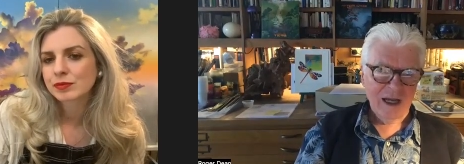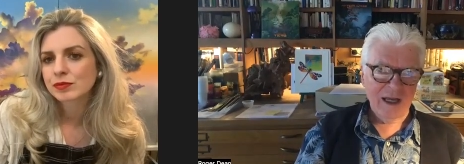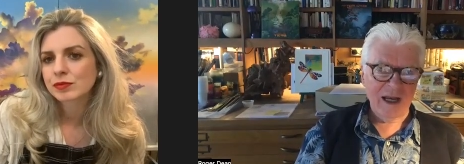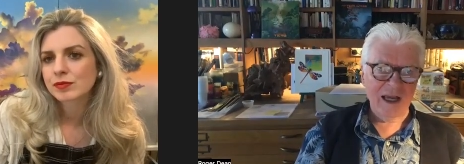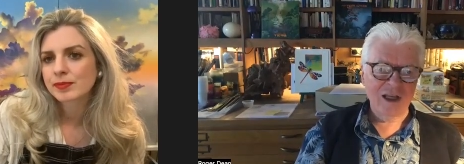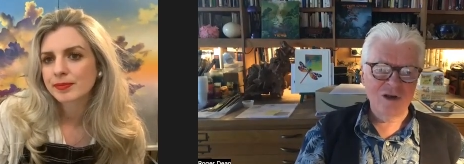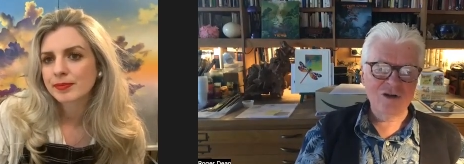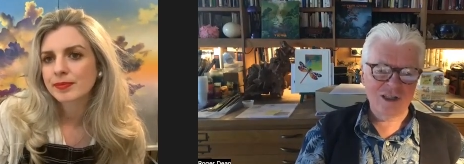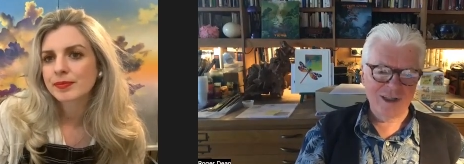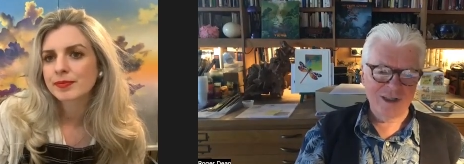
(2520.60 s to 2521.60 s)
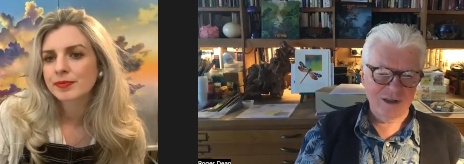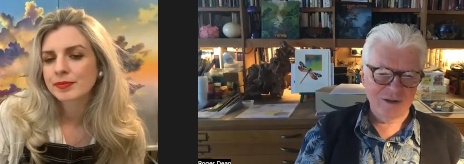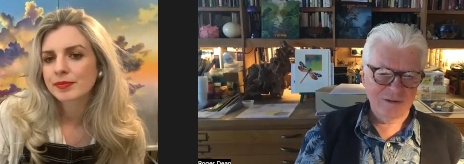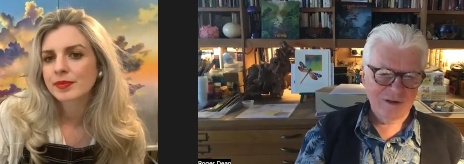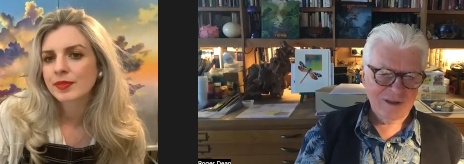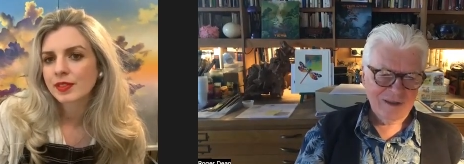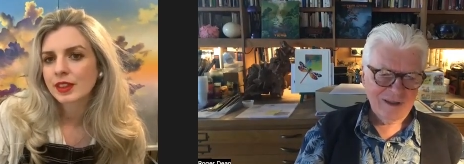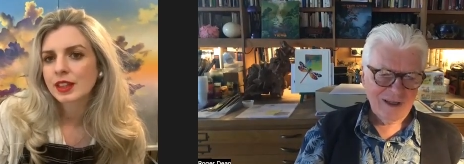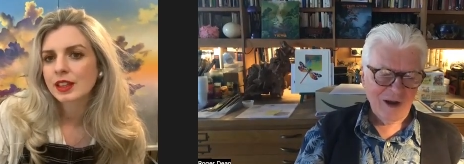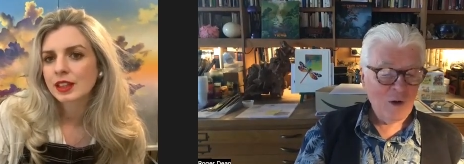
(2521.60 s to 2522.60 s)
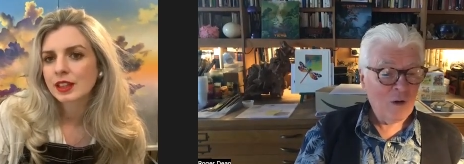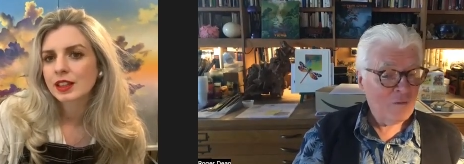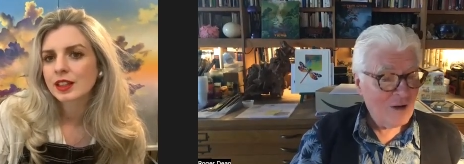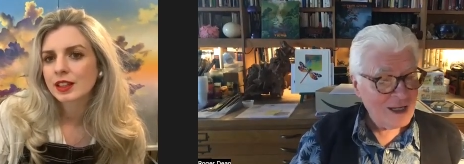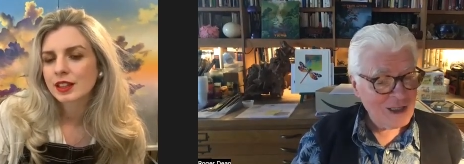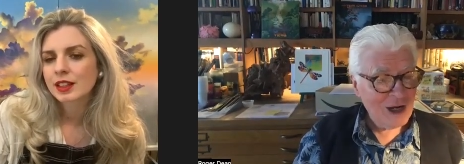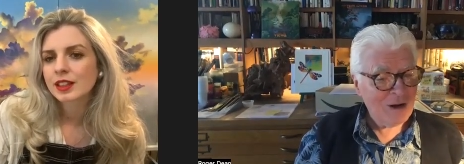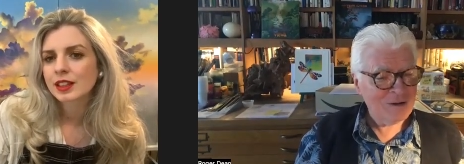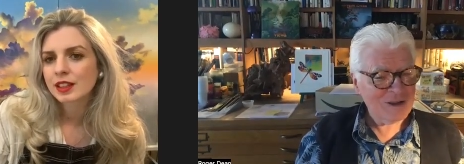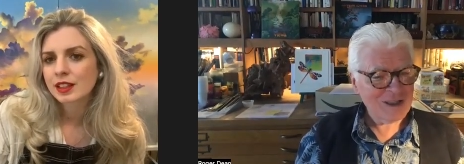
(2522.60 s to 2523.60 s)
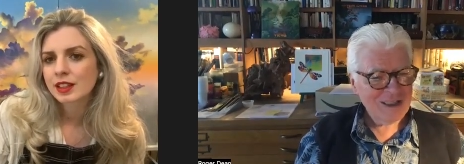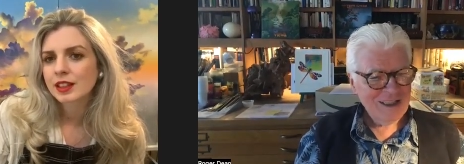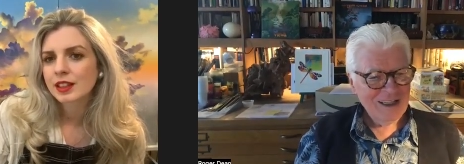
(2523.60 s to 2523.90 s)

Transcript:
Speaker 1: and I usually do. Or if I don't,